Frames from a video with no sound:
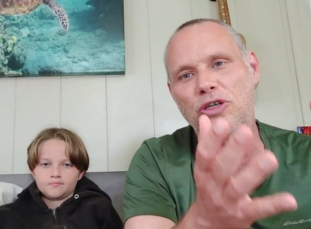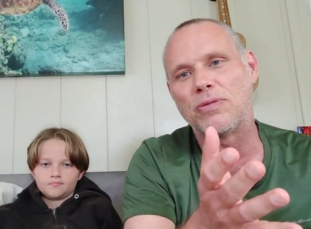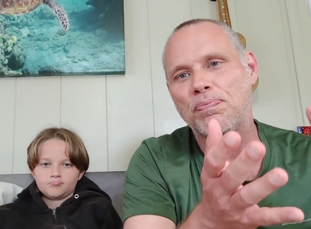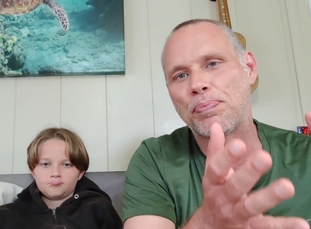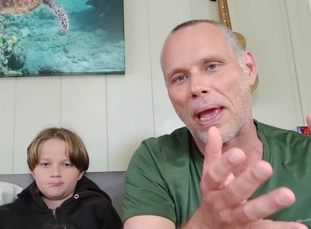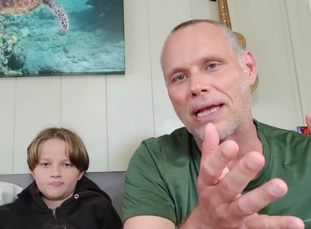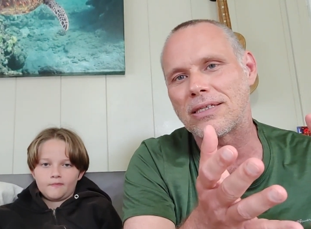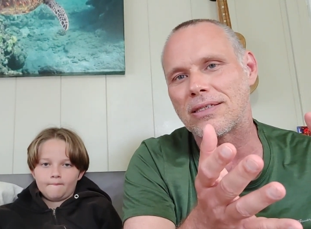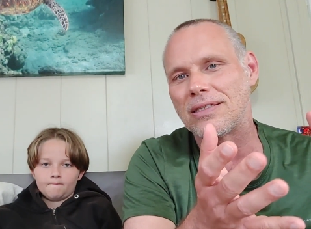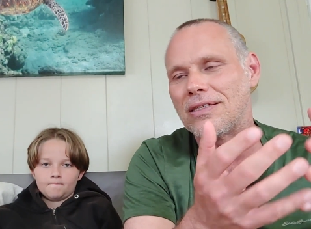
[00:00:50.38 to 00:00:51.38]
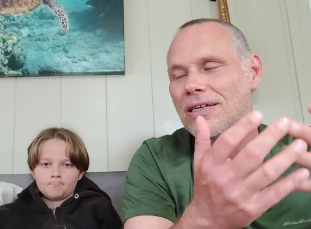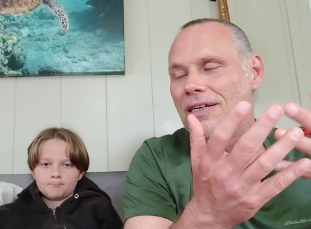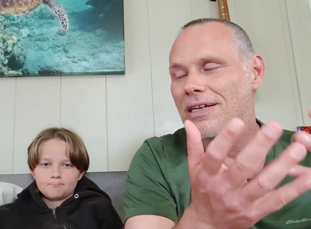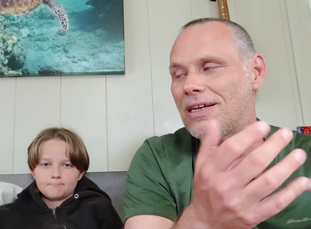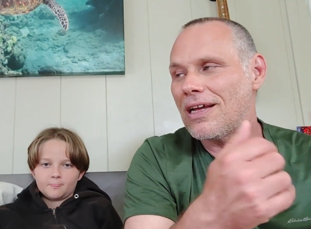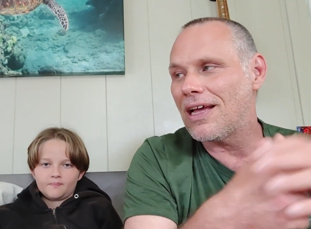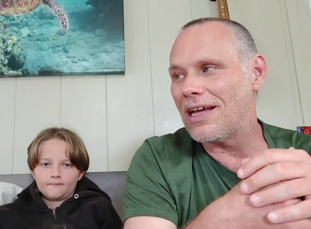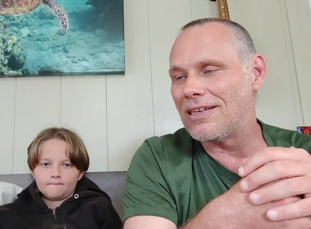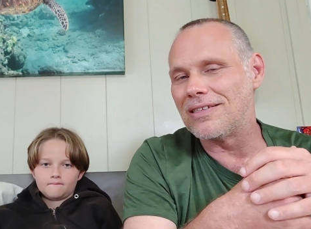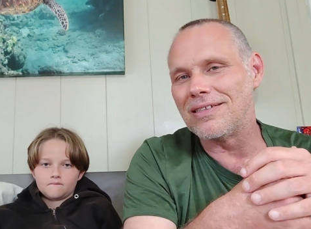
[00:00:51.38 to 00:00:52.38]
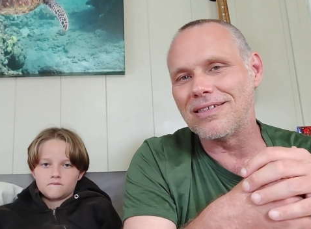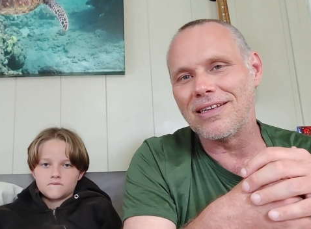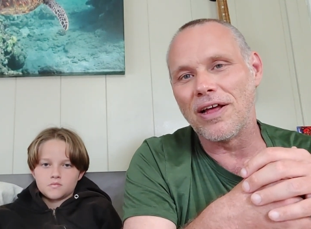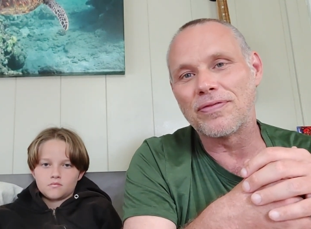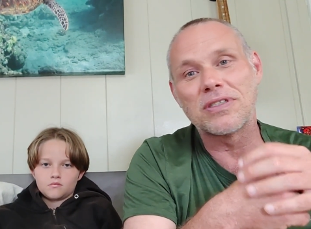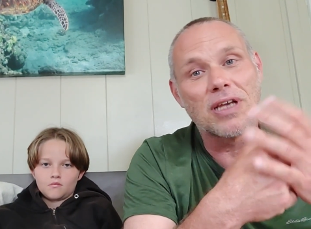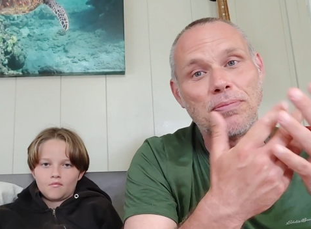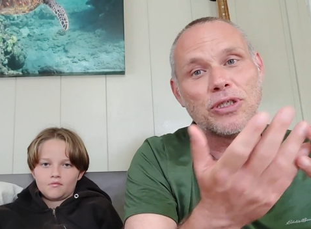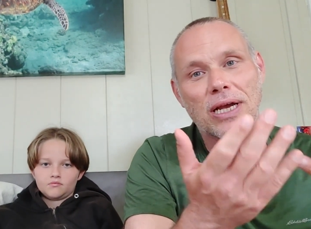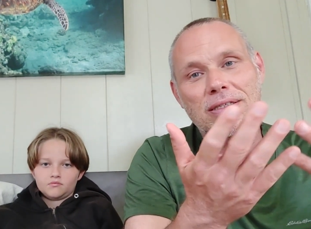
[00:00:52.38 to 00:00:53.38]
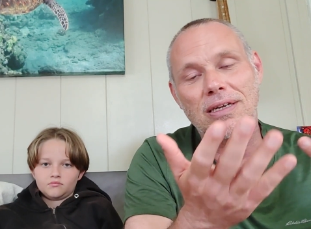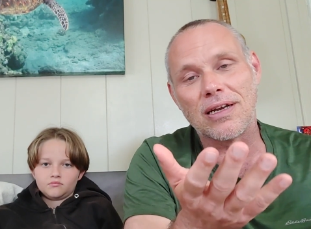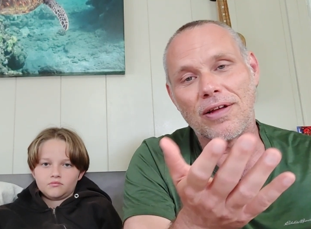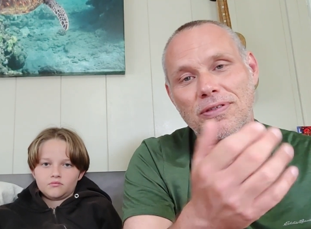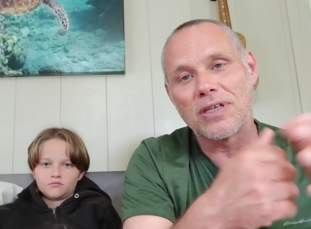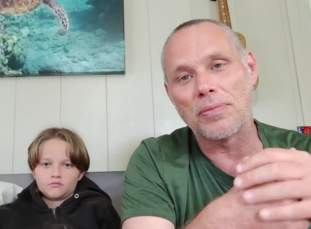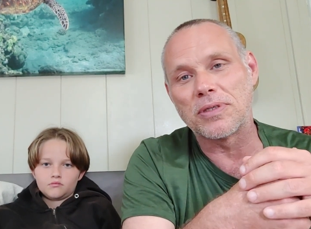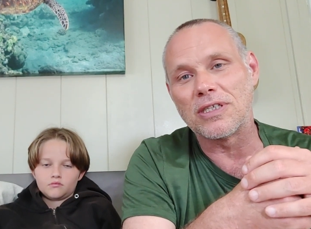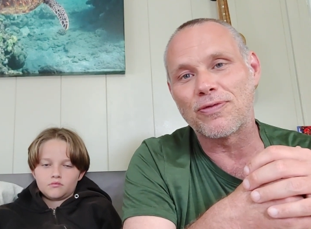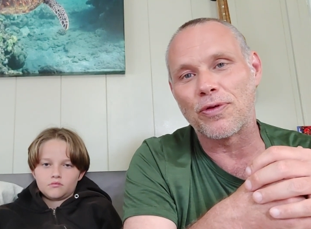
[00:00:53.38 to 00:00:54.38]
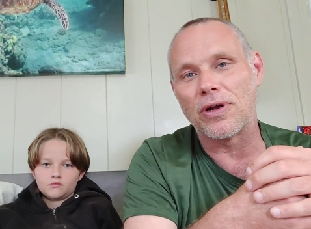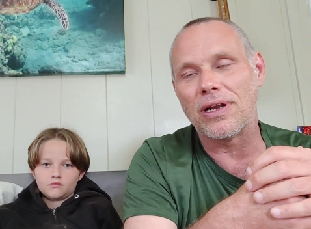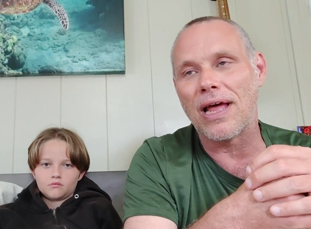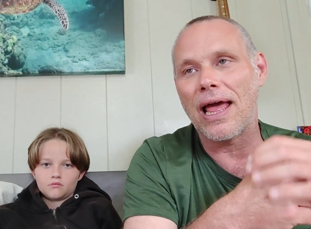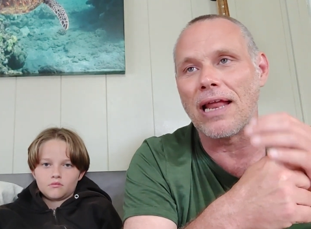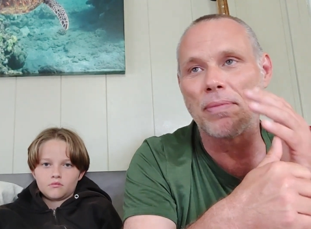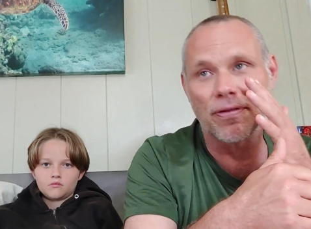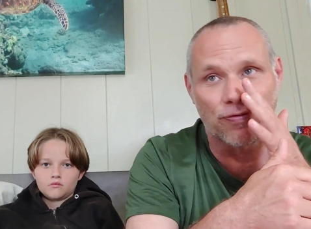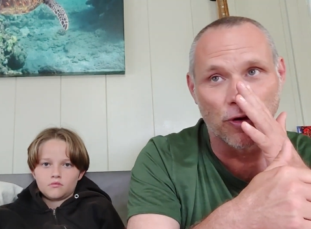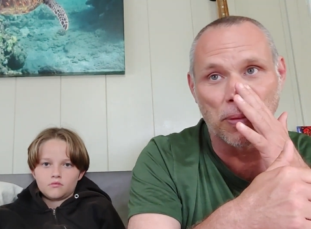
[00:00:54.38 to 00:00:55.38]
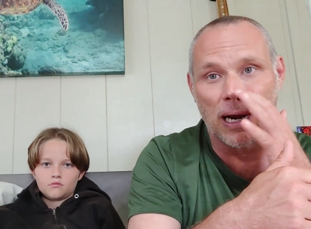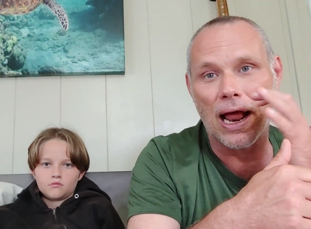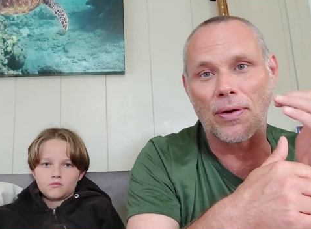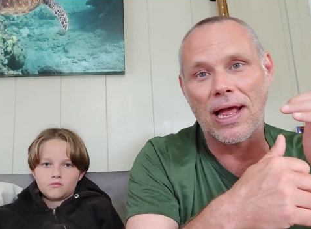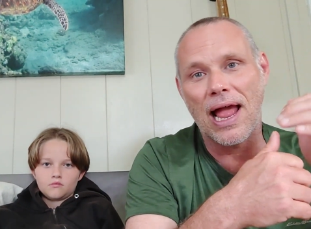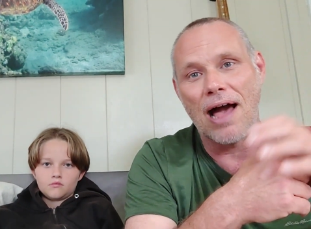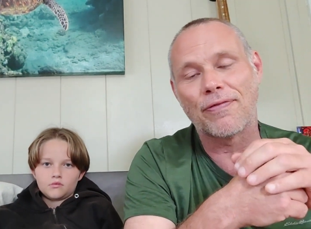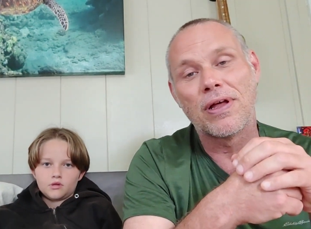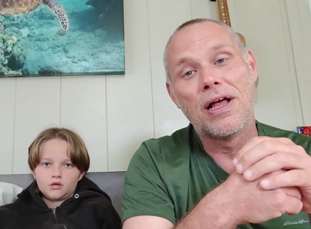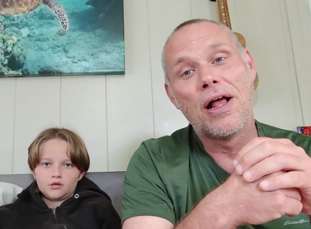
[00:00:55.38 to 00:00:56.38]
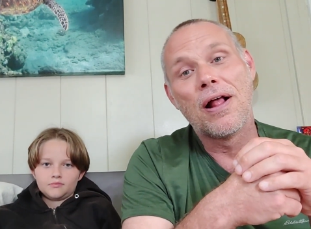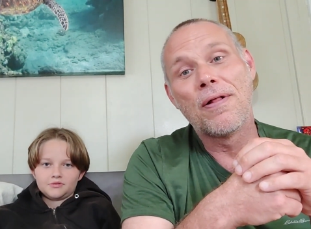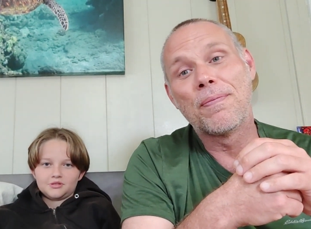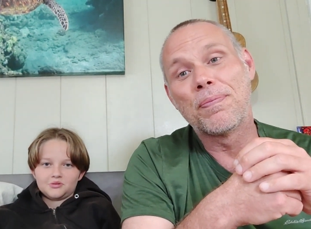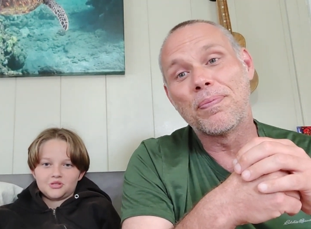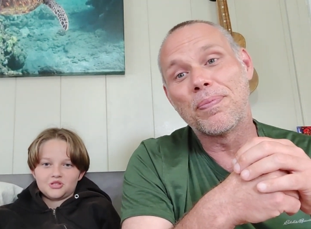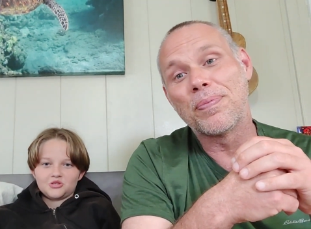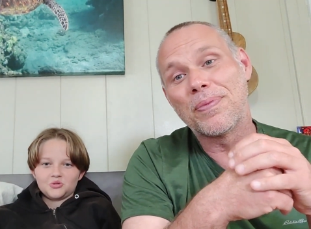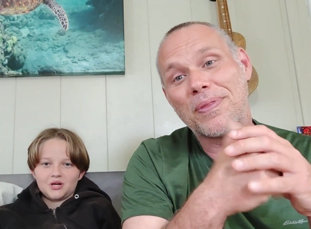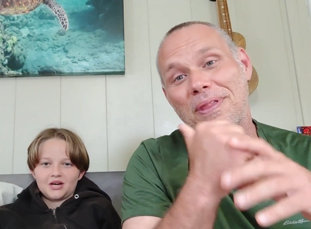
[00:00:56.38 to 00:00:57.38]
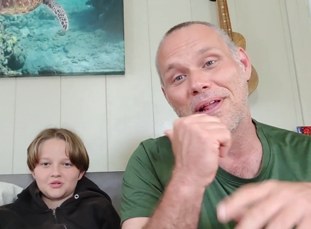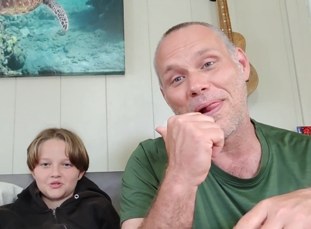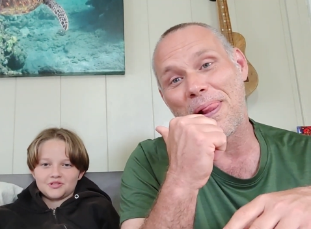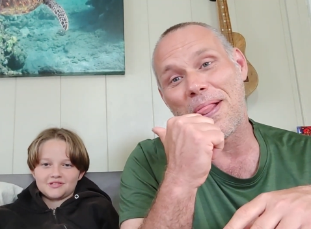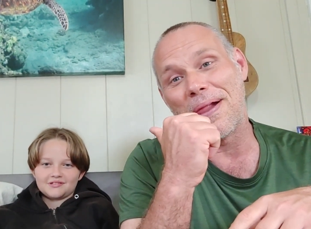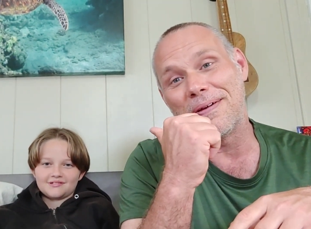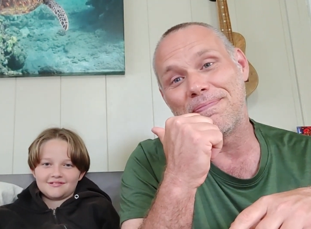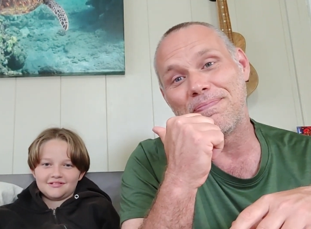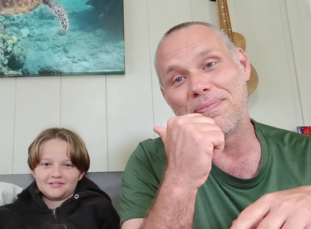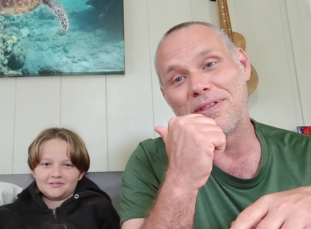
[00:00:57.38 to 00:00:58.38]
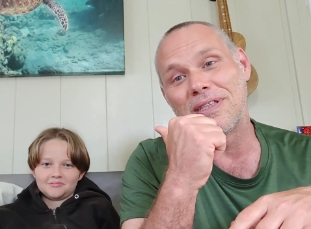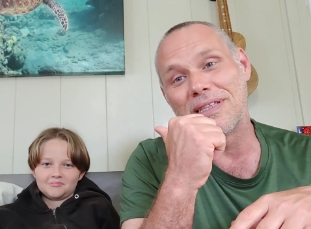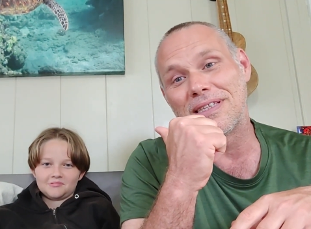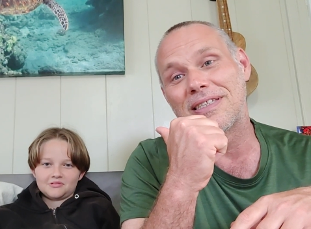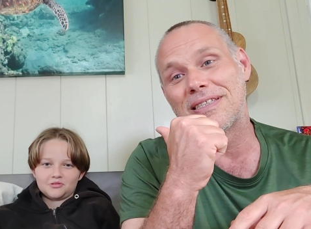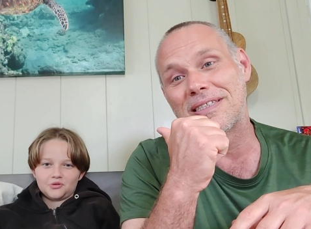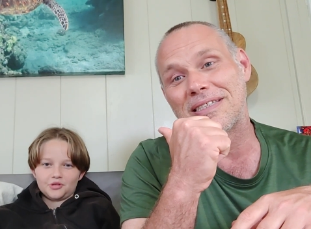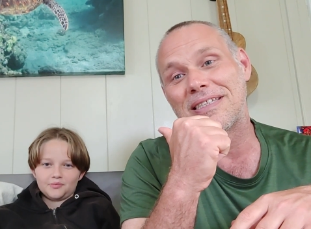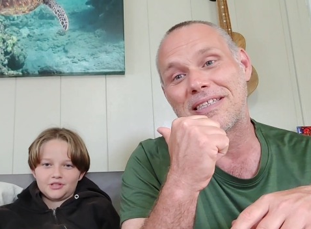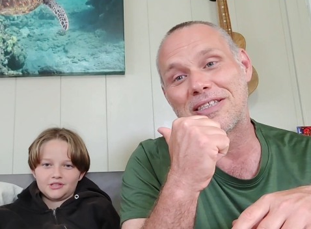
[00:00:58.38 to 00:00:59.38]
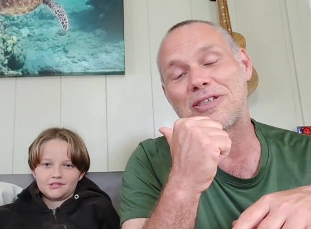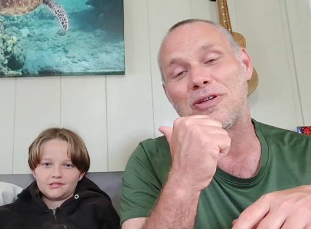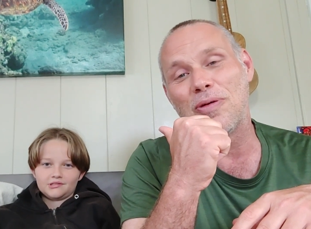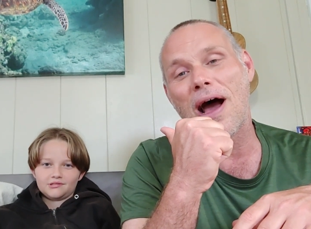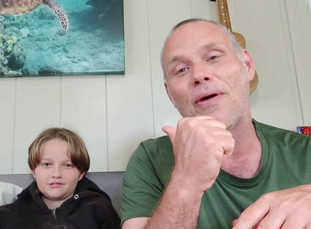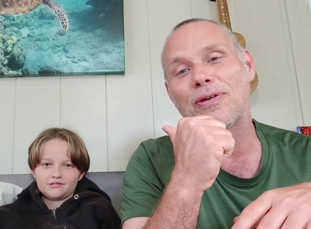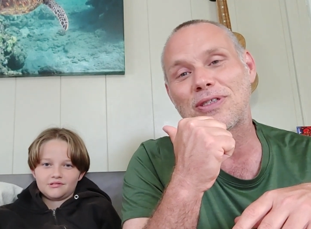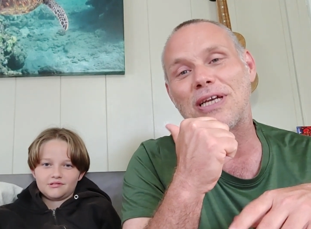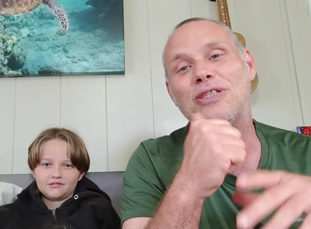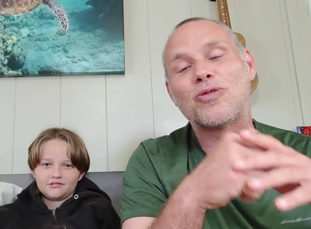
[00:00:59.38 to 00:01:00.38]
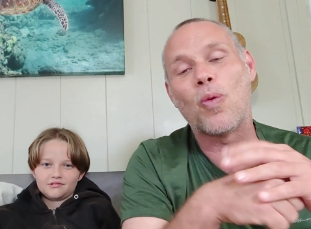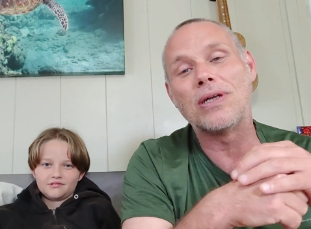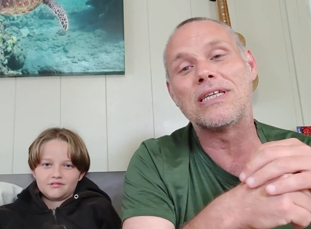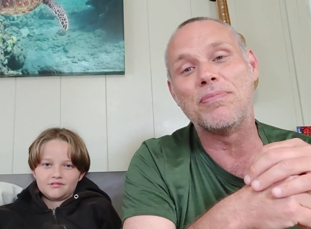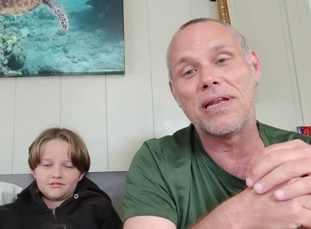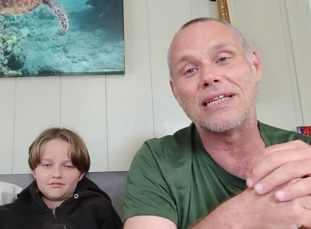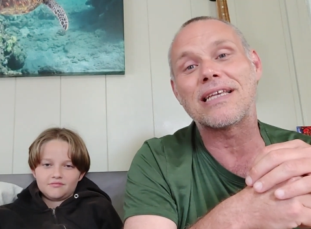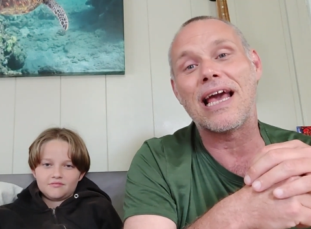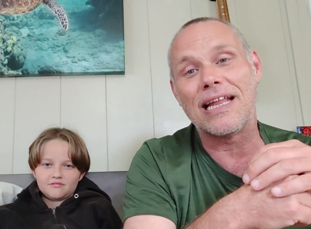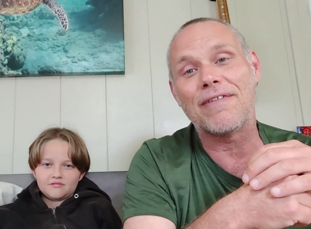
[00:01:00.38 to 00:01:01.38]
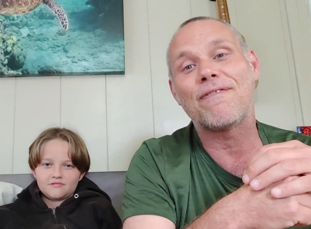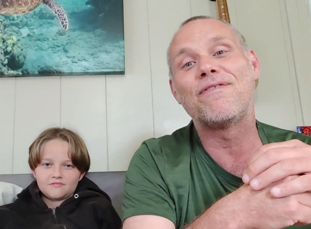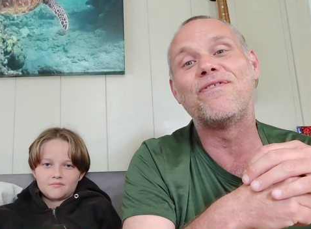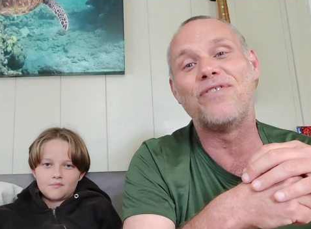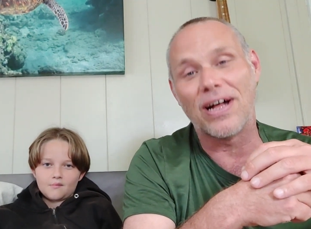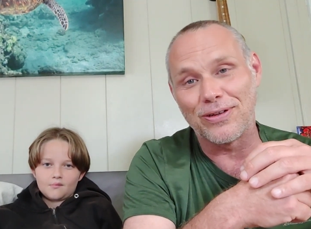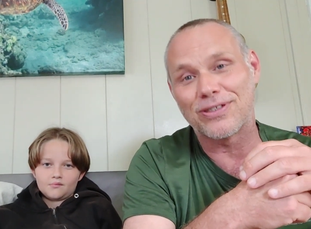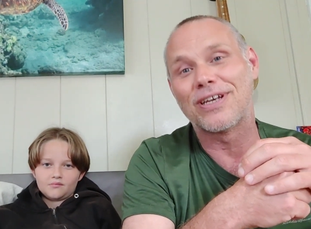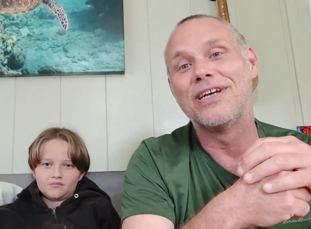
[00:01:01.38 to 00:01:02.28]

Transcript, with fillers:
Speaker 1: good pace and and enough subject and enough substance for an animated film in an hour and a half.
Speaker 2: Yeah, but it was two hours and 20 minutes.
Speaker 1: Two hours and 20 minutes, and it felt